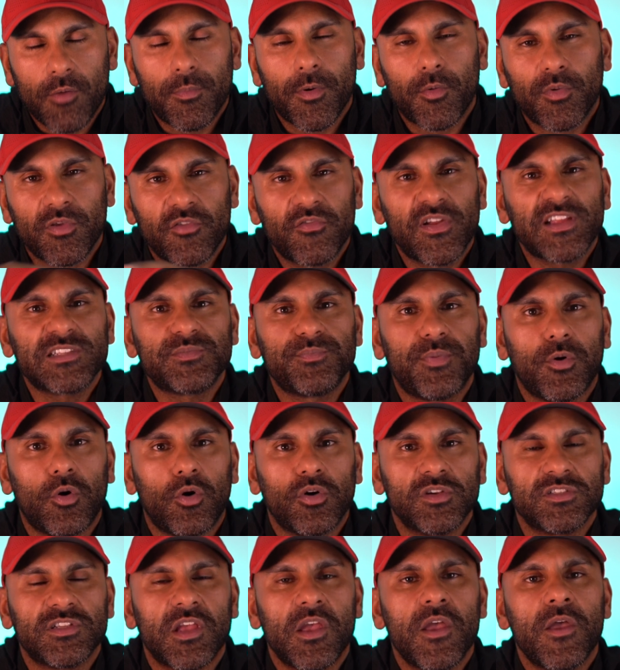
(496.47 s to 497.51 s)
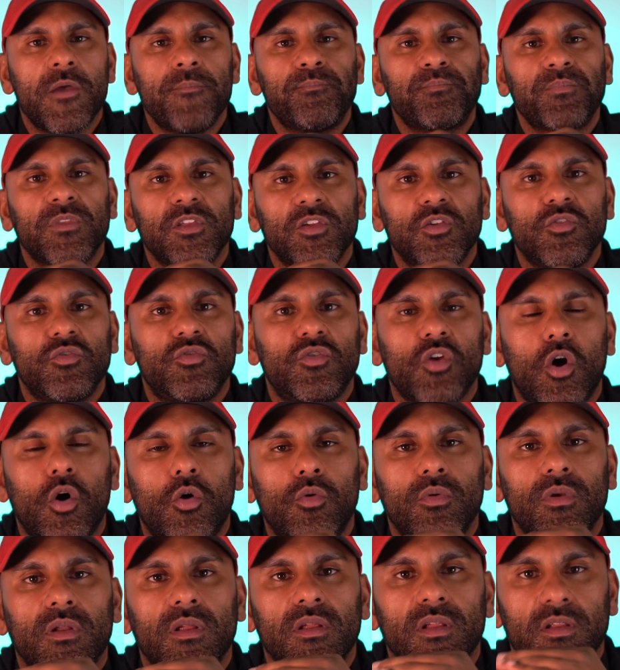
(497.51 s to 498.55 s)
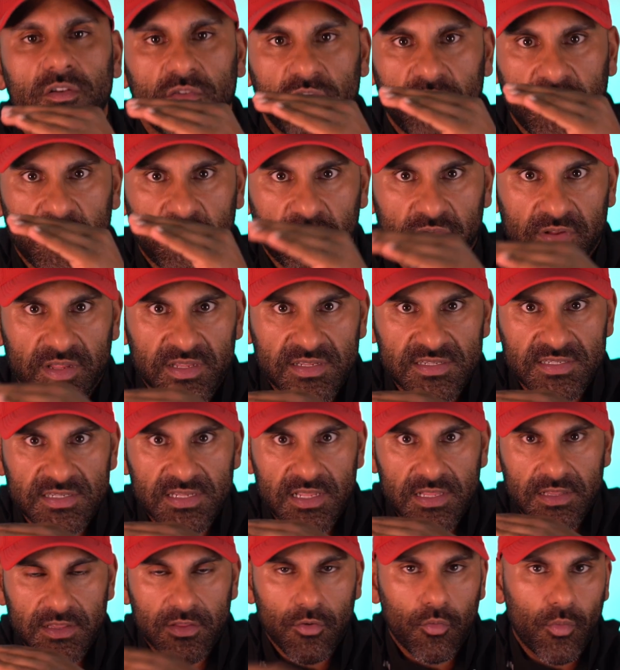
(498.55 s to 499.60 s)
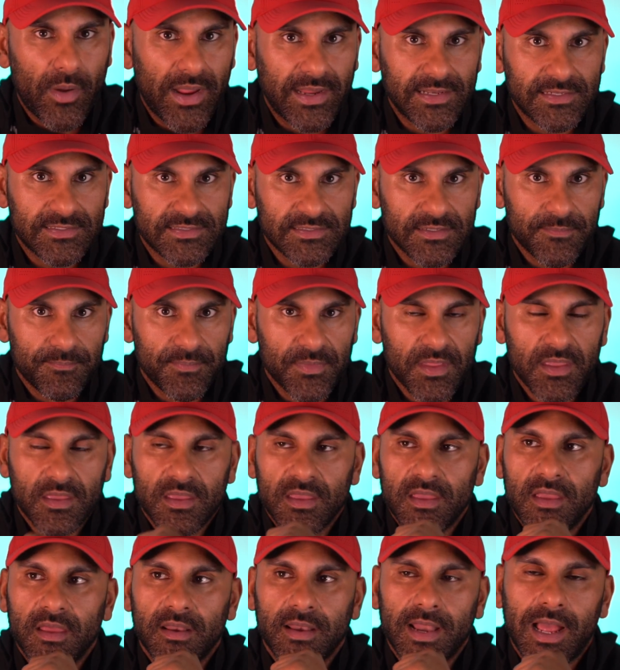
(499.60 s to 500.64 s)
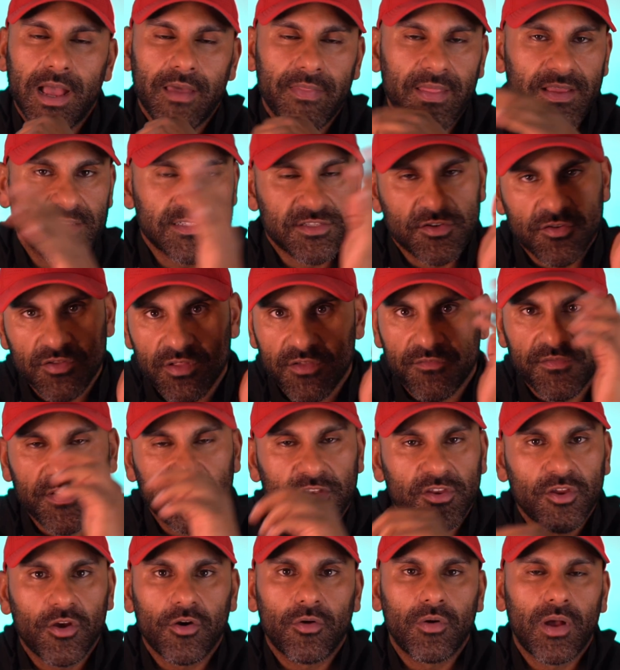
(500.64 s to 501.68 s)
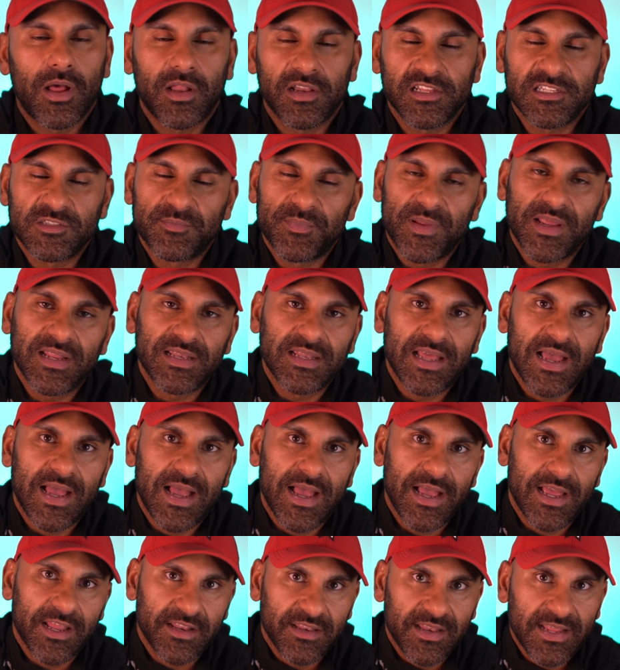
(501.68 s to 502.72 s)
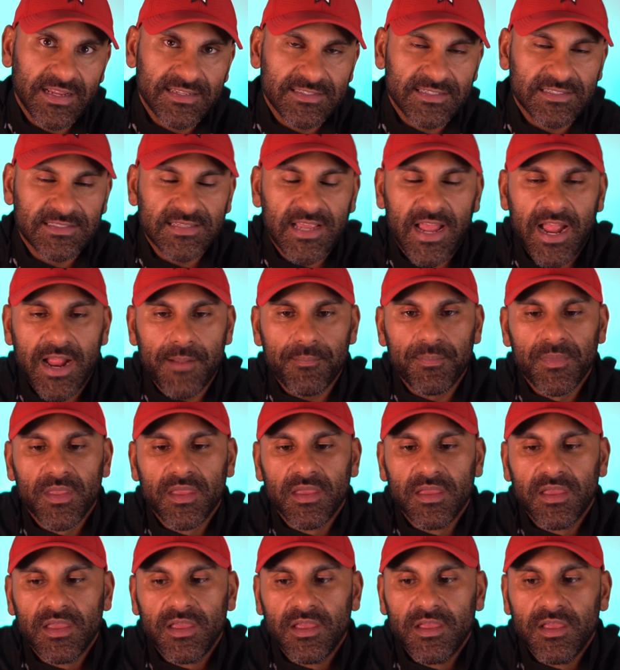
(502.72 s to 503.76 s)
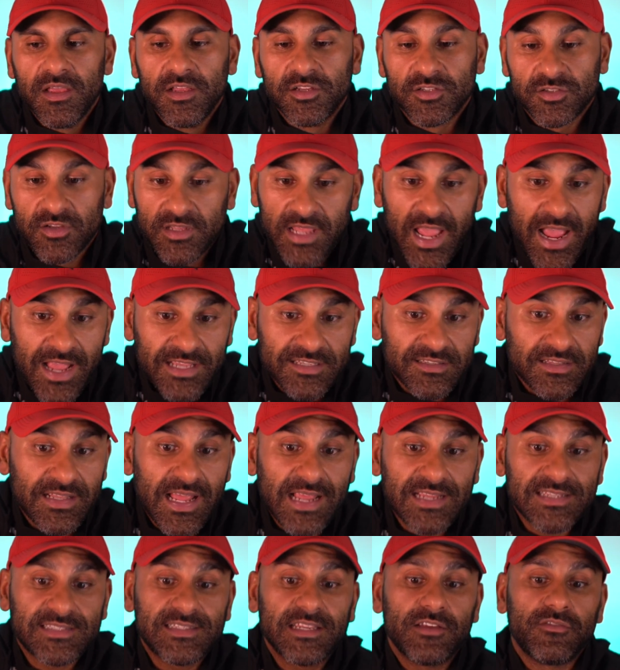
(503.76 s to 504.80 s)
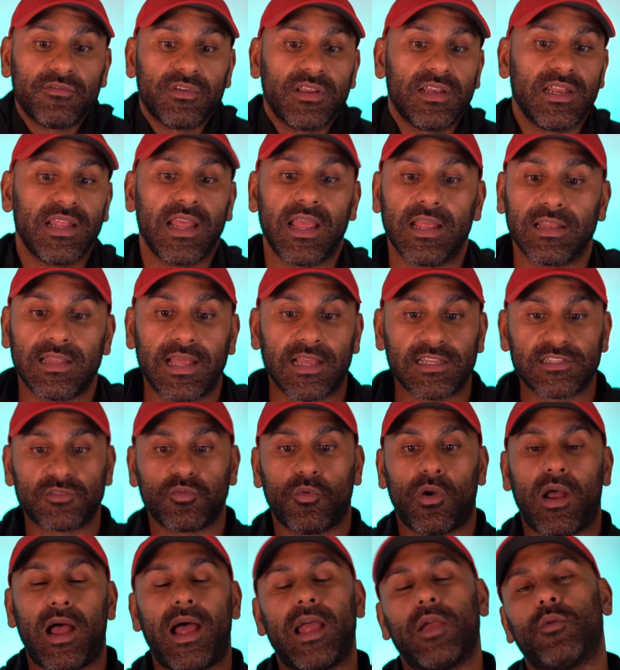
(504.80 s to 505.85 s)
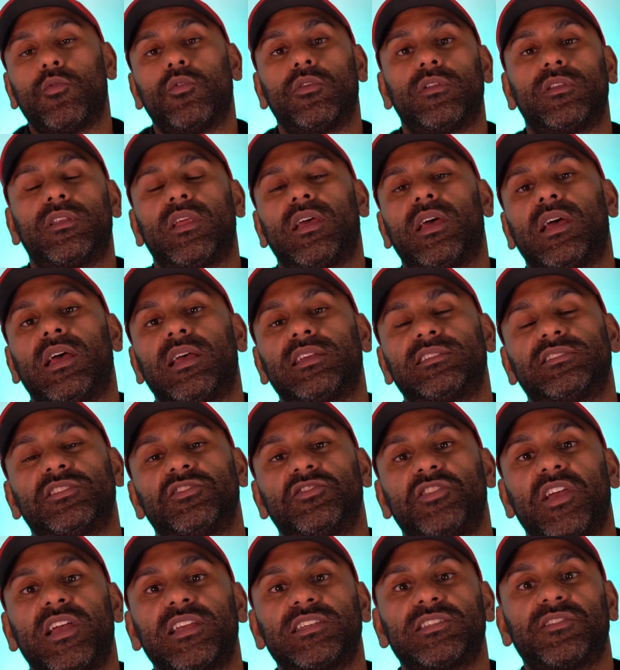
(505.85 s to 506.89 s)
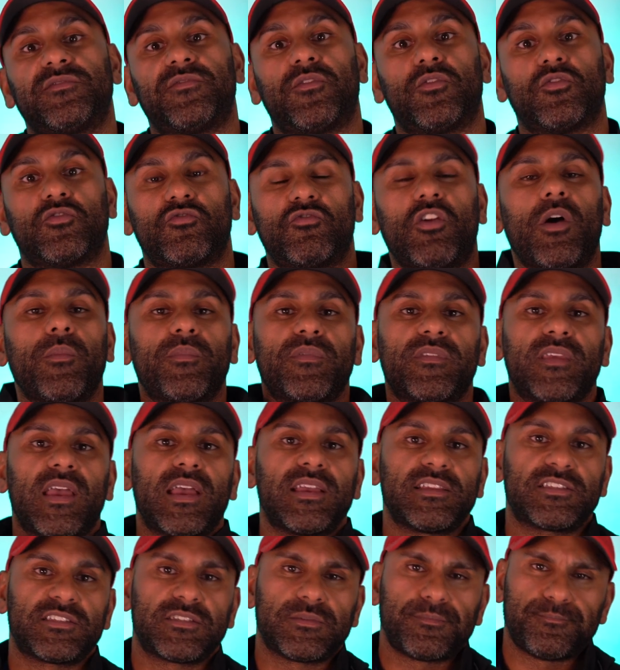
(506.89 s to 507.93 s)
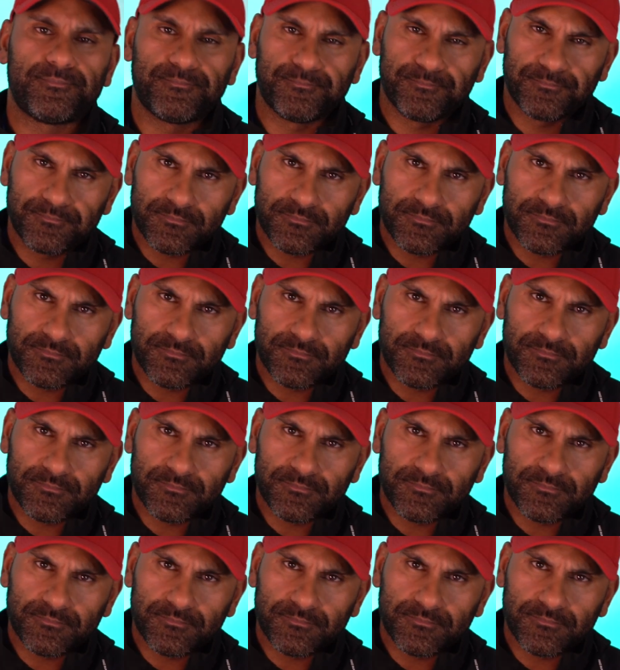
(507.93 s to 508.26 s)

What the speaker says: But with rest pause, you don't decrease the weight. Now, that's another video. I'll explain that at a later time. So that's it really. That's what I would suggest for drop sets.